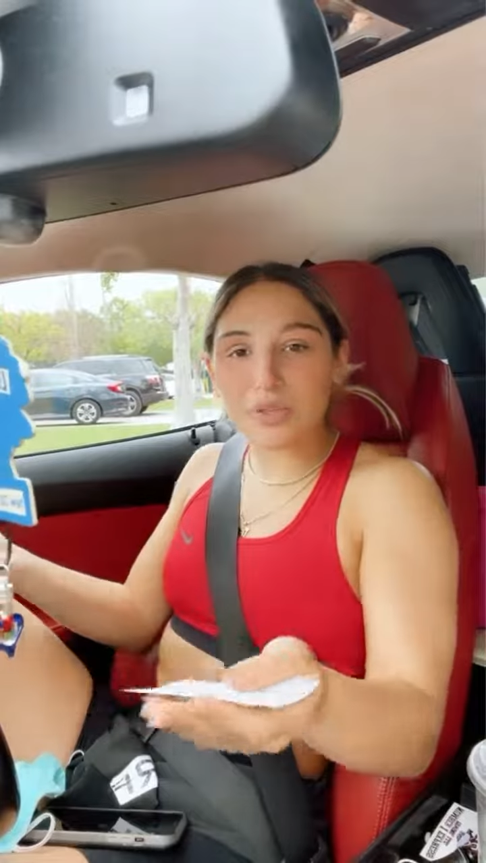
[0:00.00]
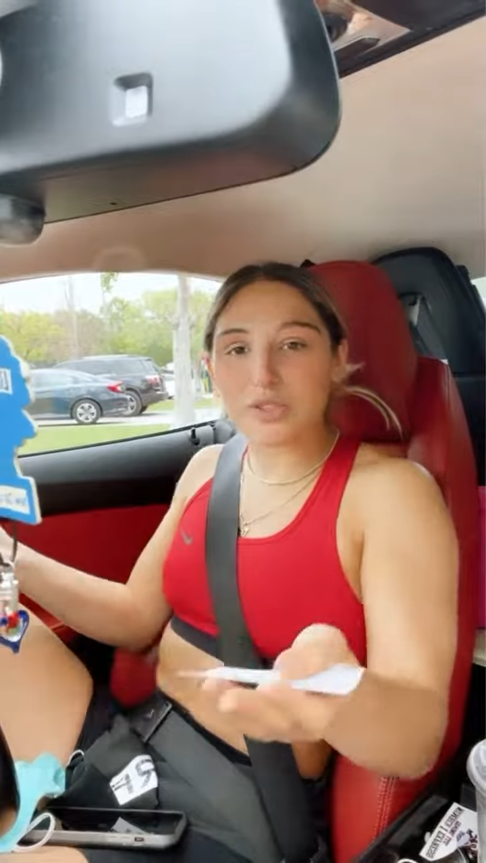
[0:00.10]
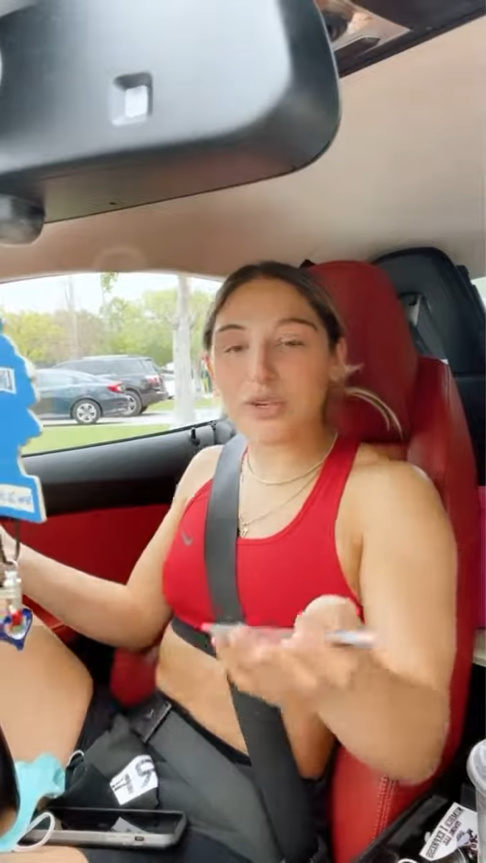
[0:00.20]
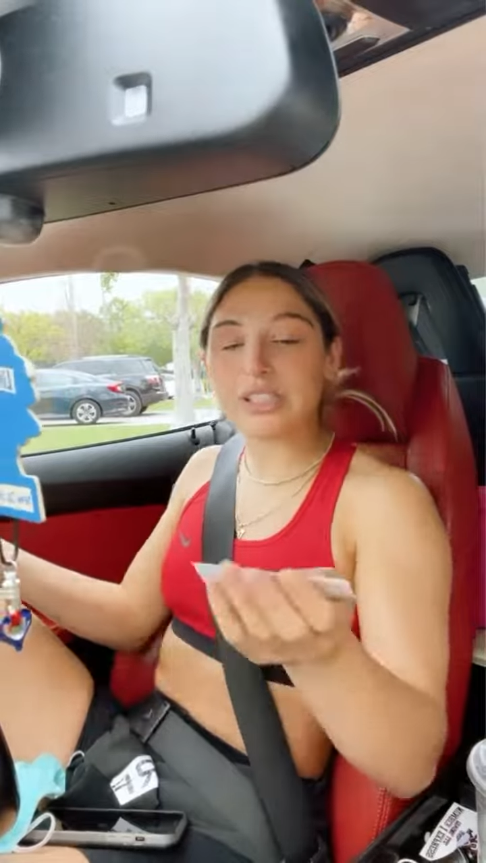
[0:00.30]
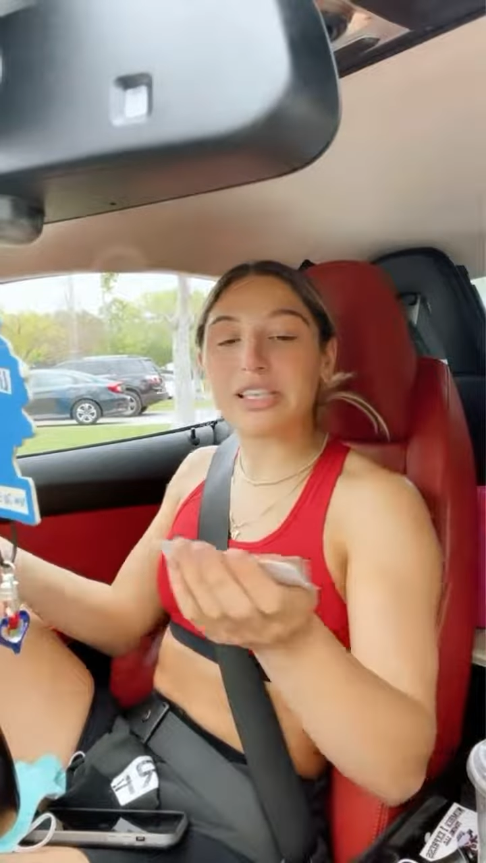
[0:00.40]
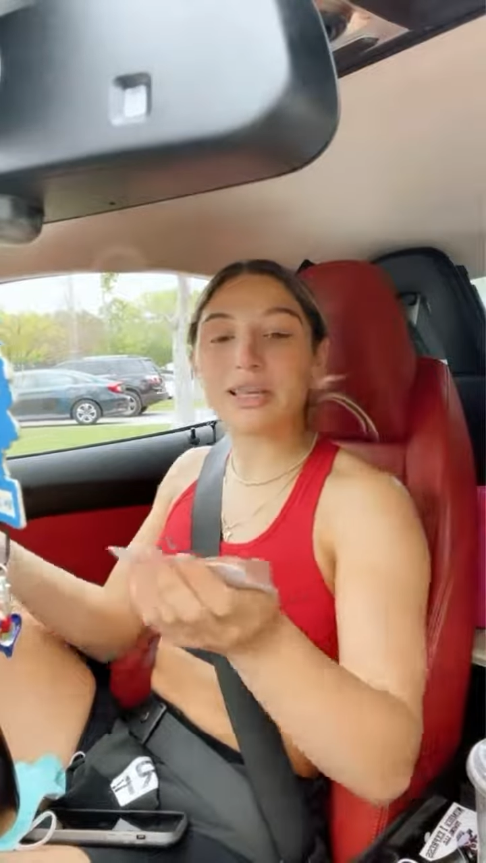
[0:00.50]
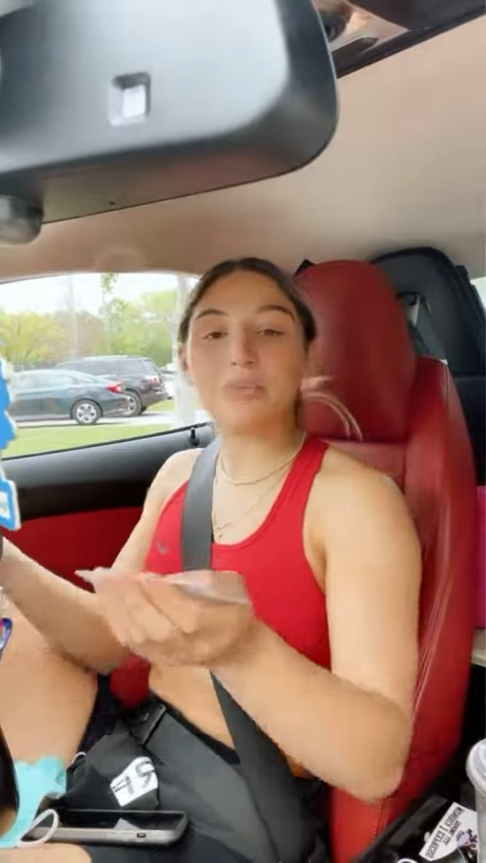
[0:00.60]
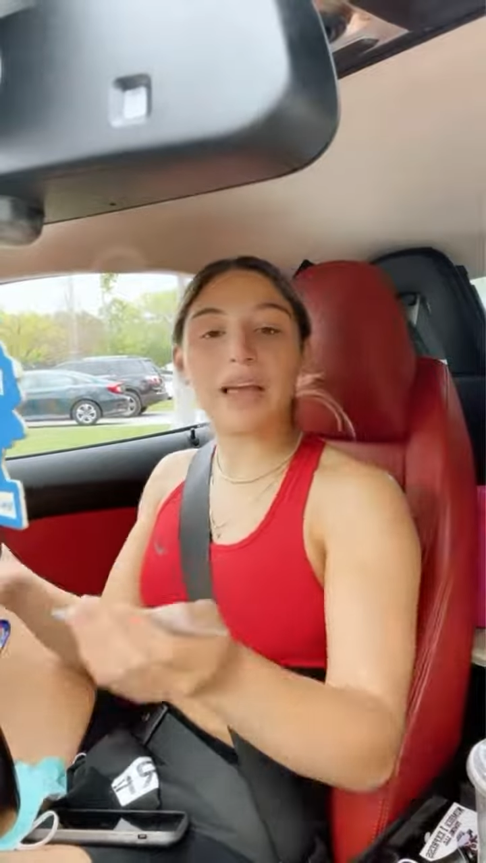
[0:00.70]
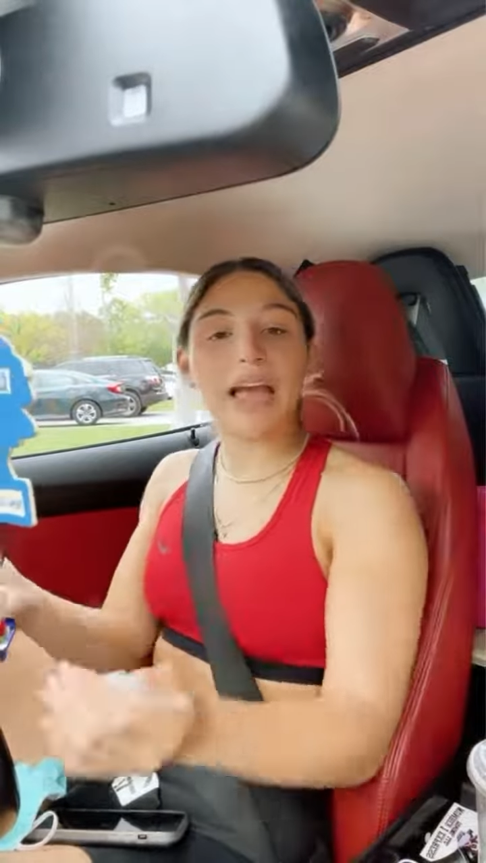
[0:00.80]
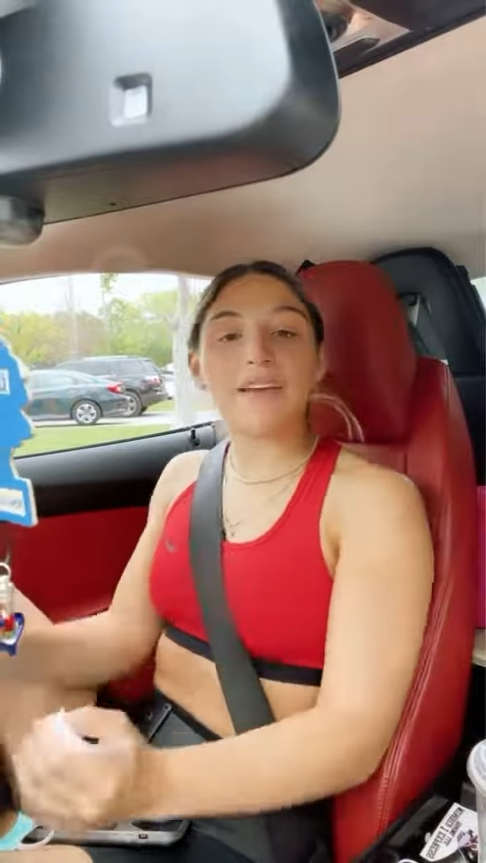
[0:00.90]
towards
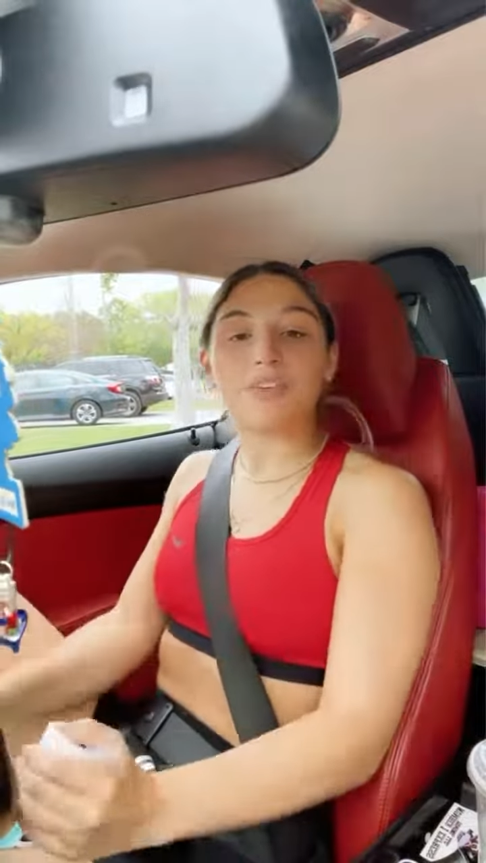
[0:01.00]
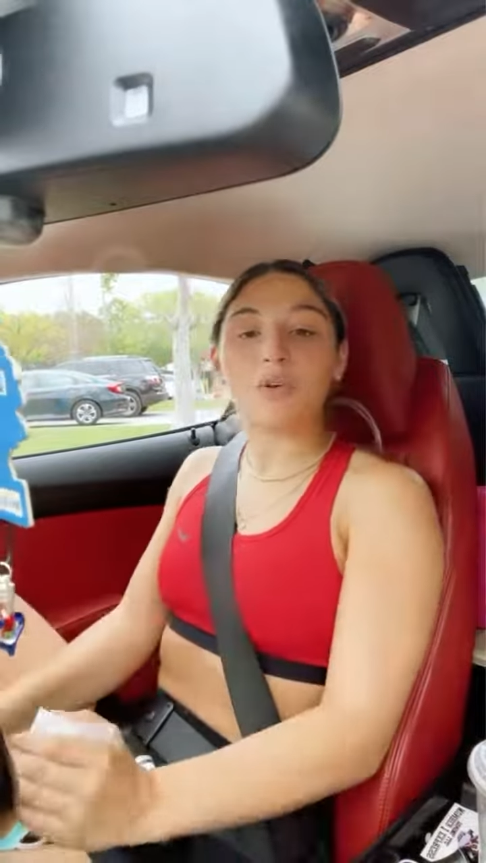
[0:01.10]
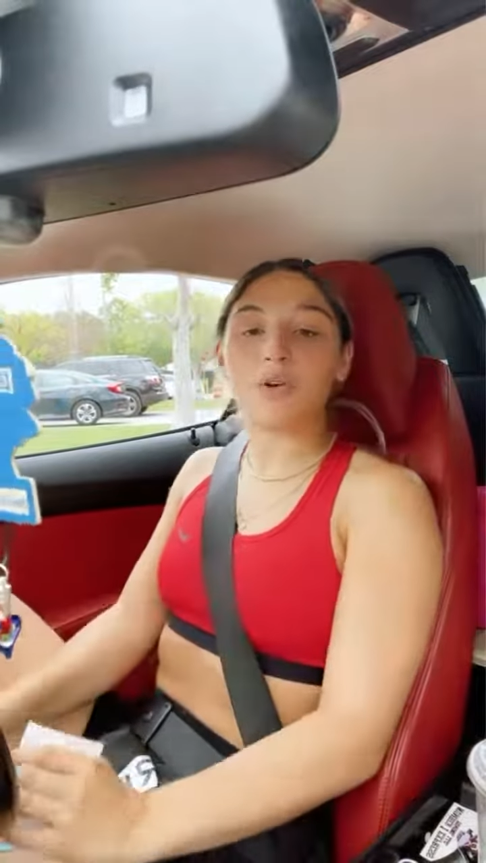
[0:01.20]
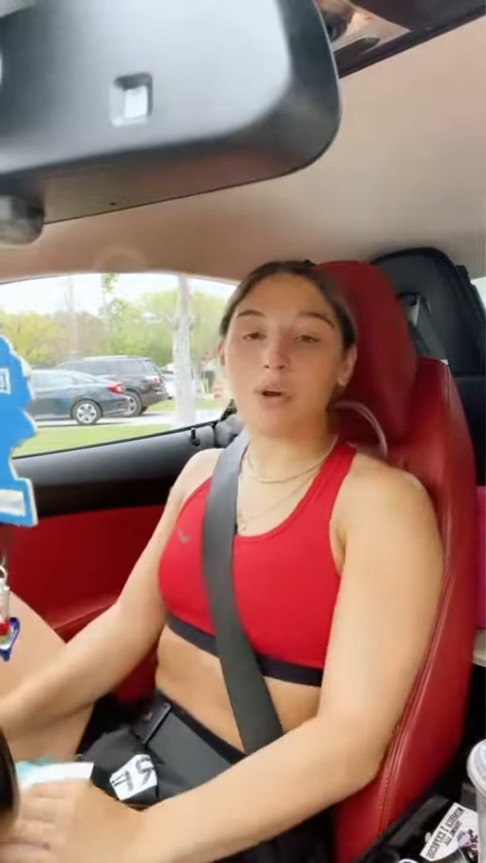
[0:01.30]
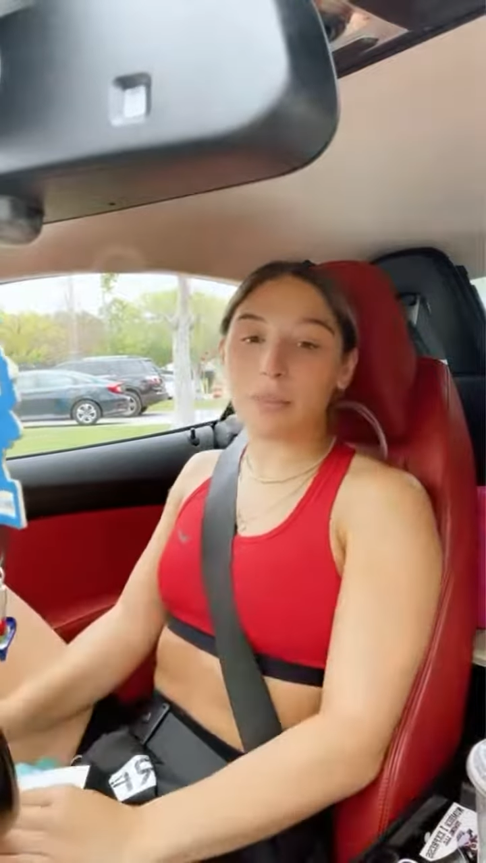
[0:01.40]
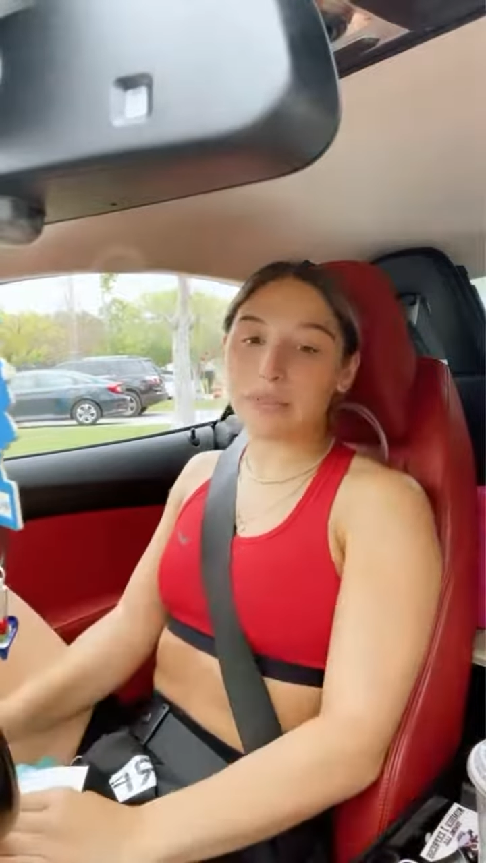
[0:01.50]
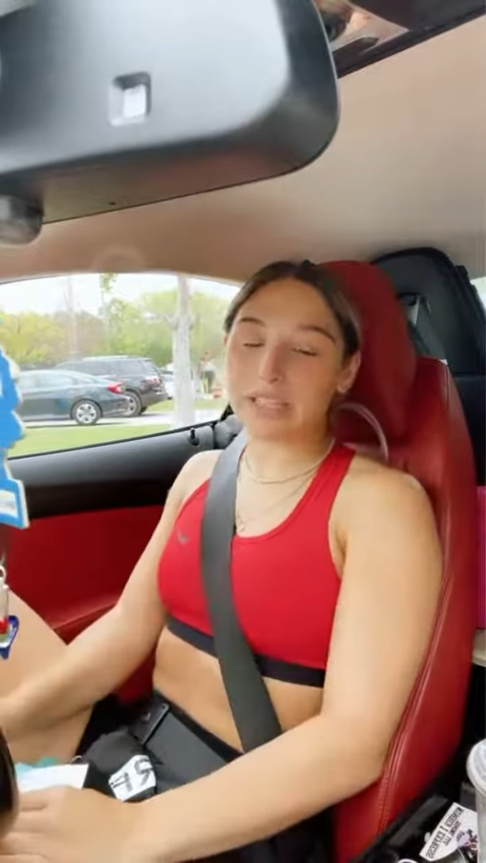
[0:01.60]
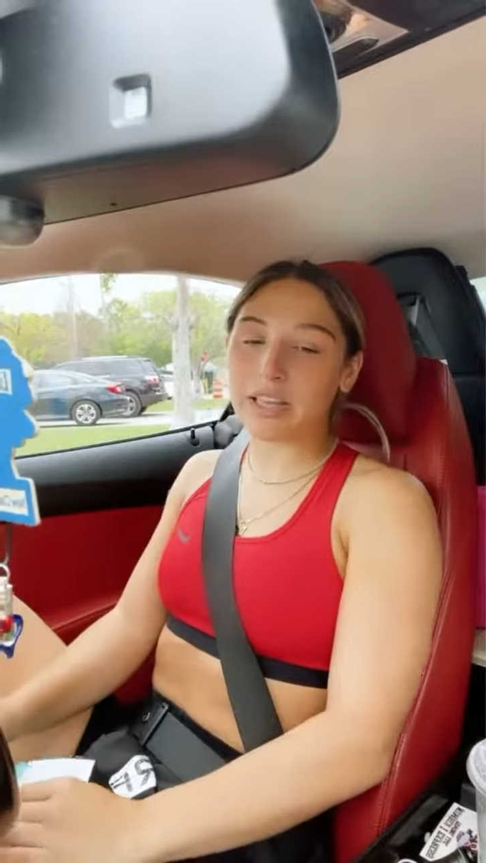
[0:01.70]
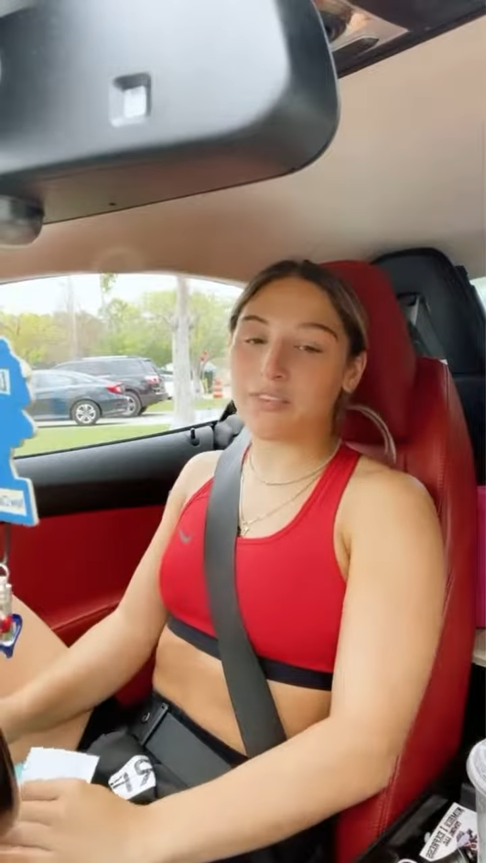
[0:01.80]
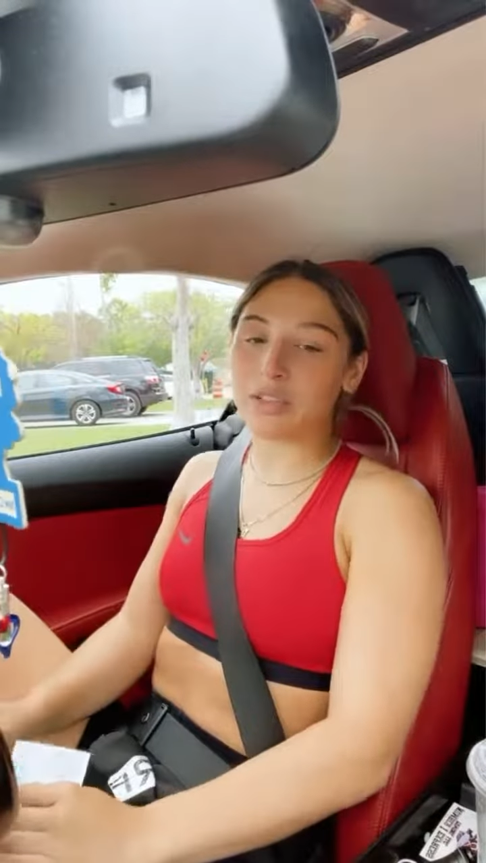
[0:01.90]
keeping everyone around me safe,